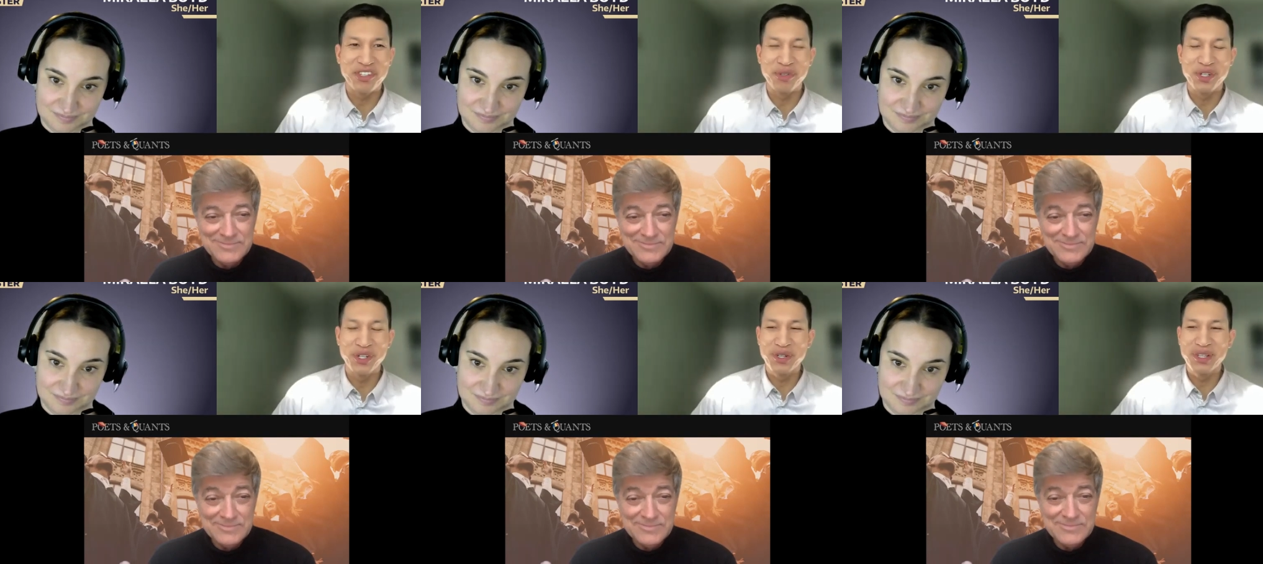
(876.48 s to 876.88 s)

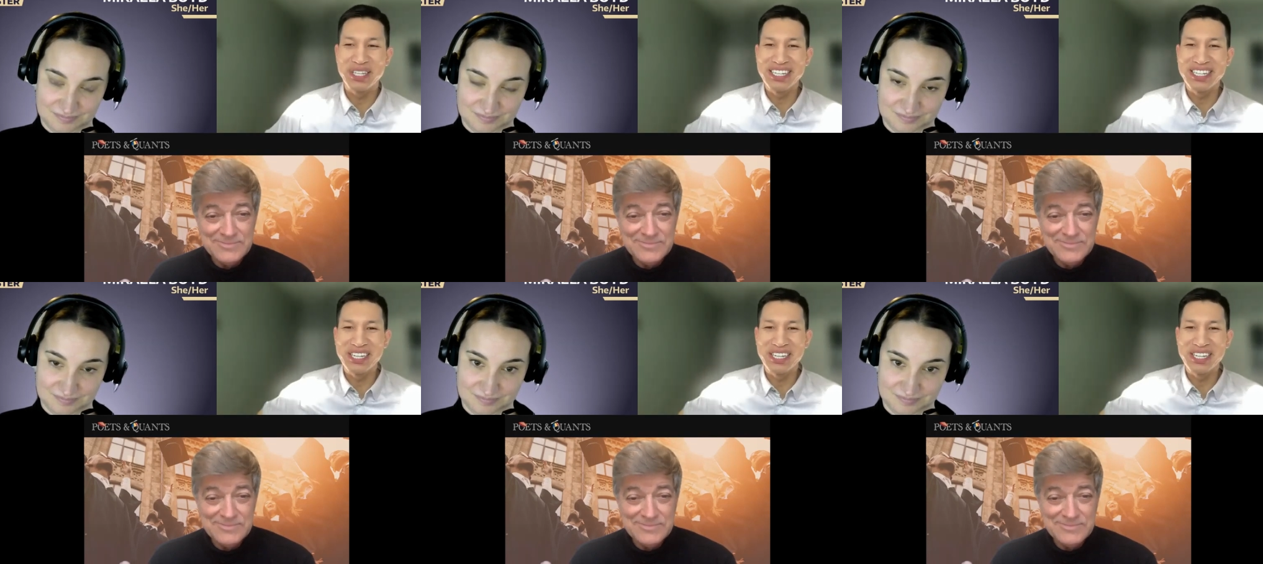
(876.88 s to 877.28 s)
Speaker 1: we all
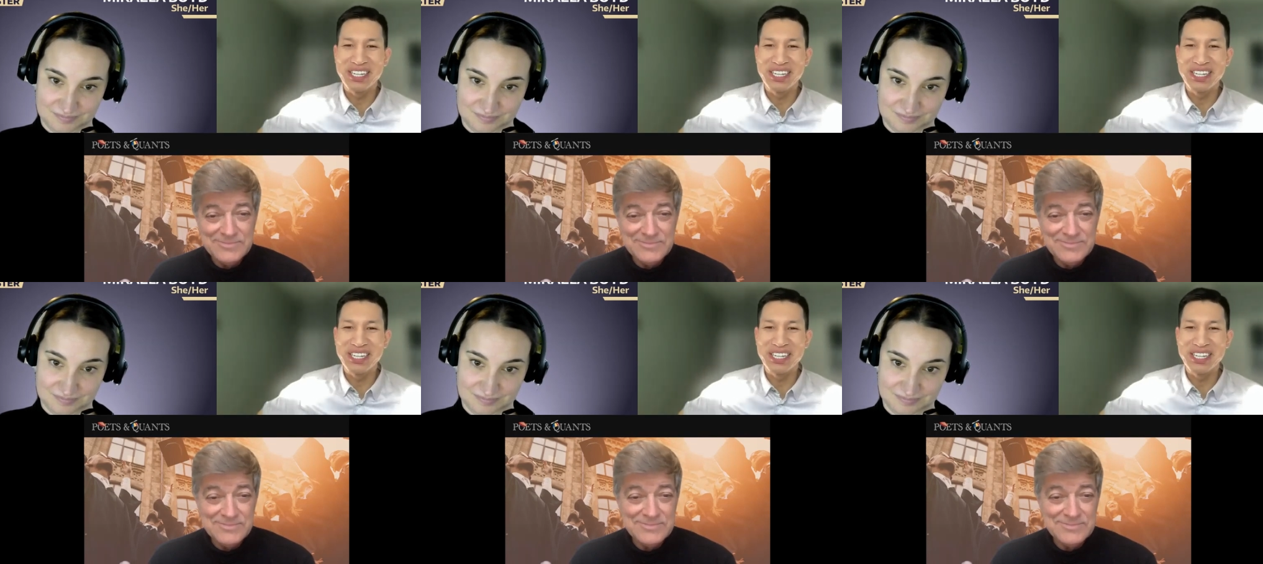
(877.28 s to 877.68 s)
cleaned up
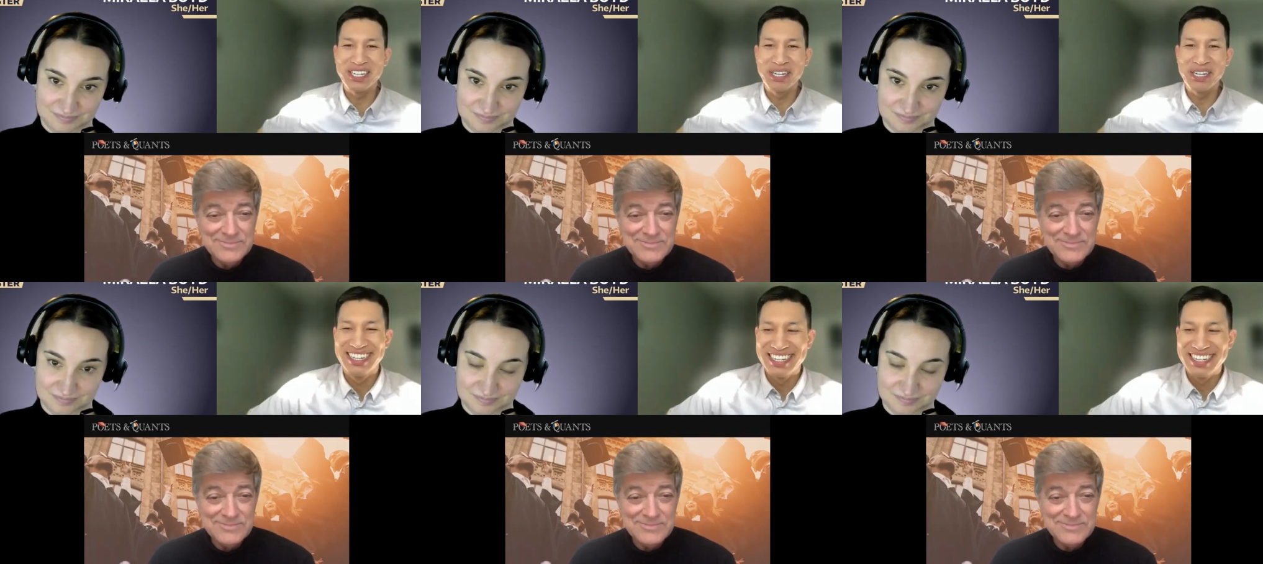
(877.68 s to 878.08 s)
and
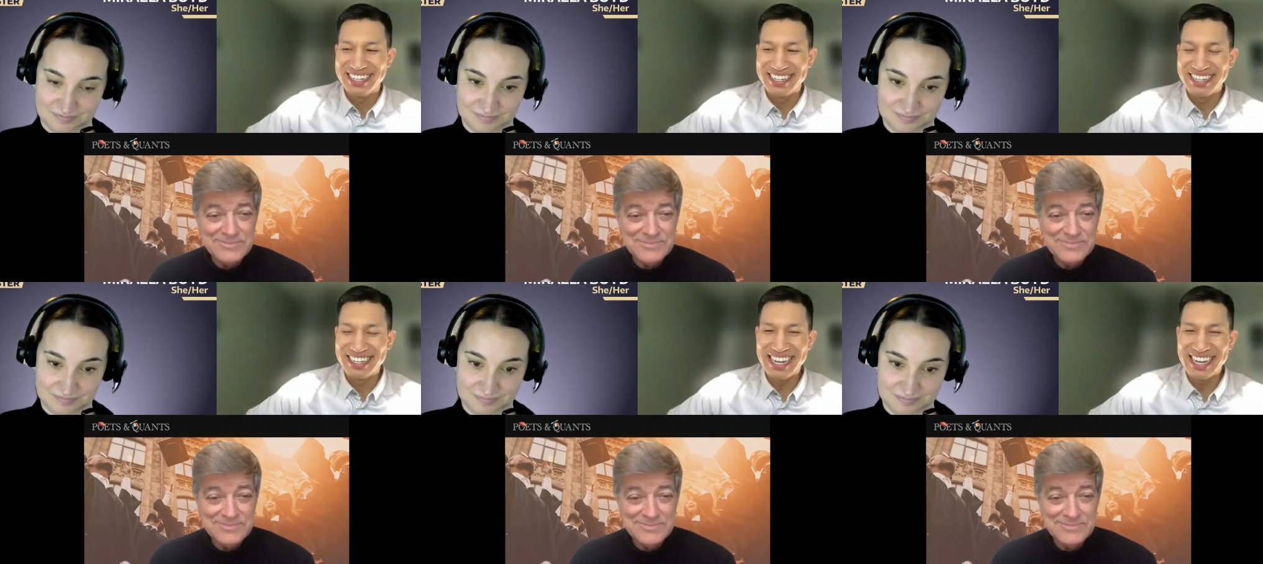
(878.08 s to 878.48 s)

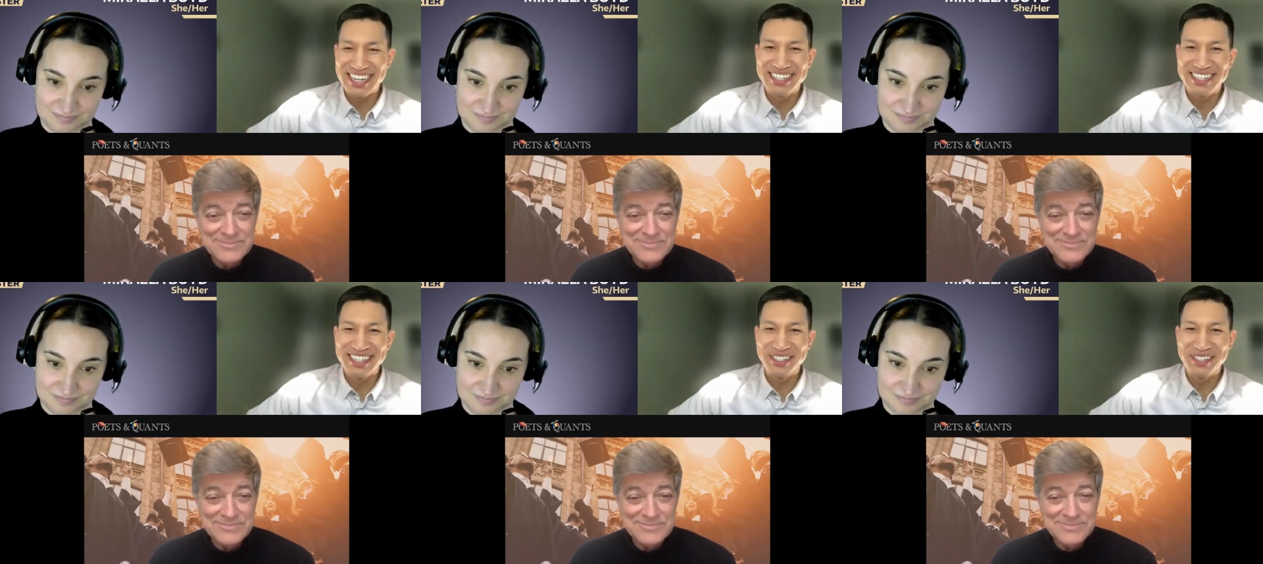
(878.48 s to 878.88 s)

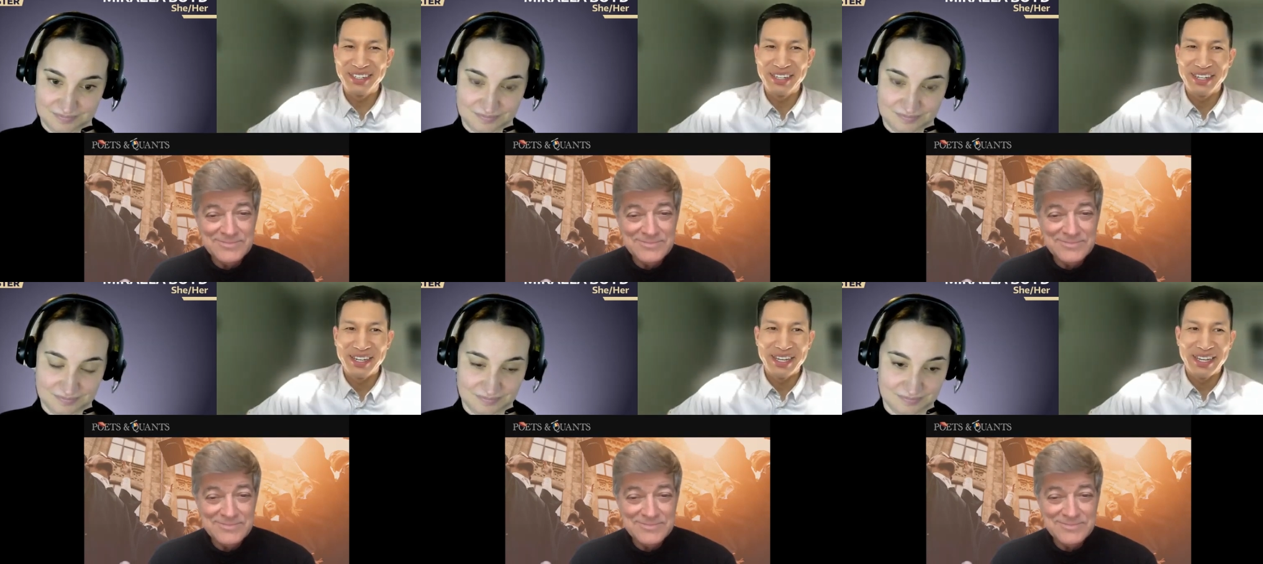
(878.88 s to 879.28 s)
had dinner,